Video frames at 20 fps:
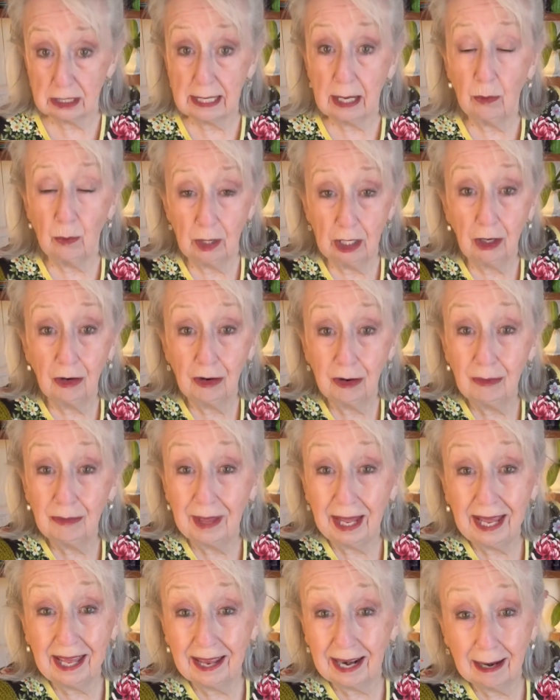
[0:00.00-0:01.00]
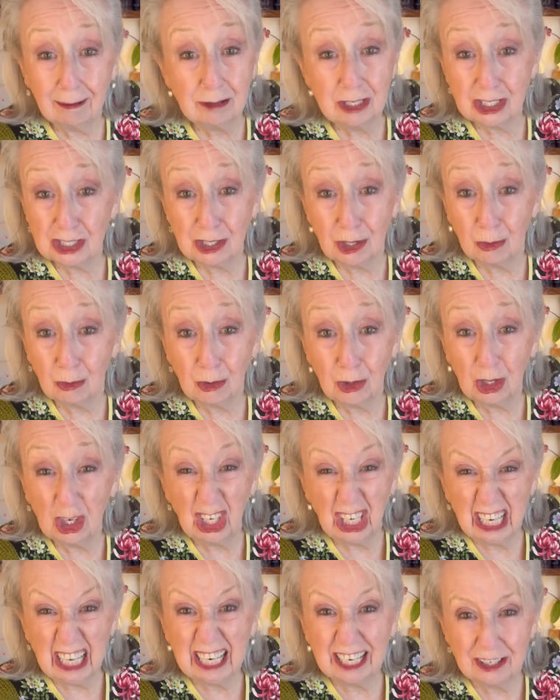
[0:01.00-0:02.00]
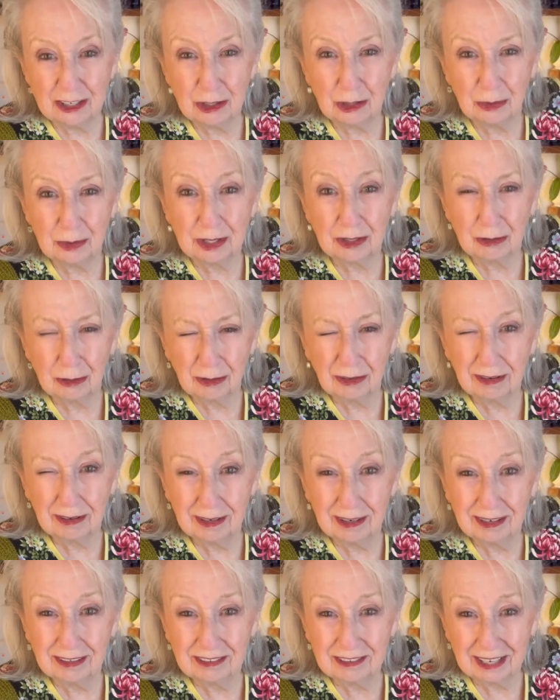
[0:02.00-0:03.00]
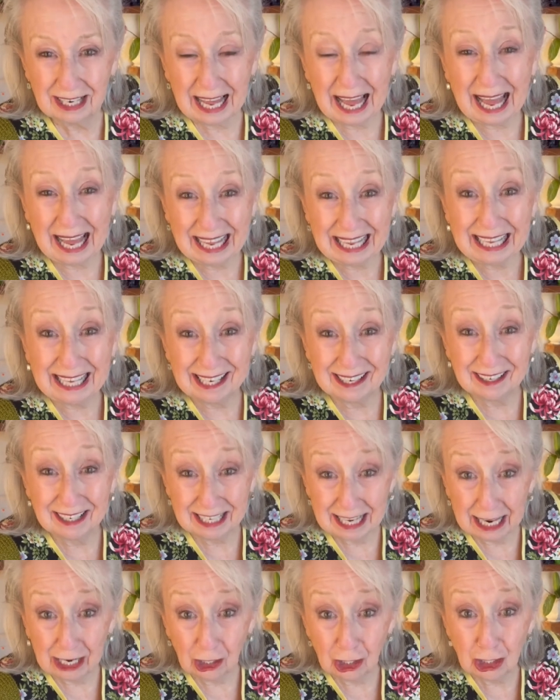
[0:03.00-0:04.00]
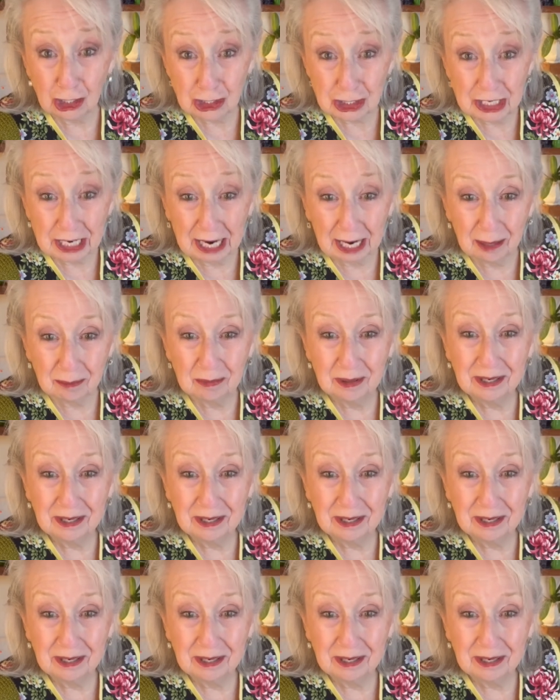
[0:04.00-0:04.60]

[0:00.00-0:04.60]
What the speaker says: I will do that. I just don't cut into it till I eat at lunchtime.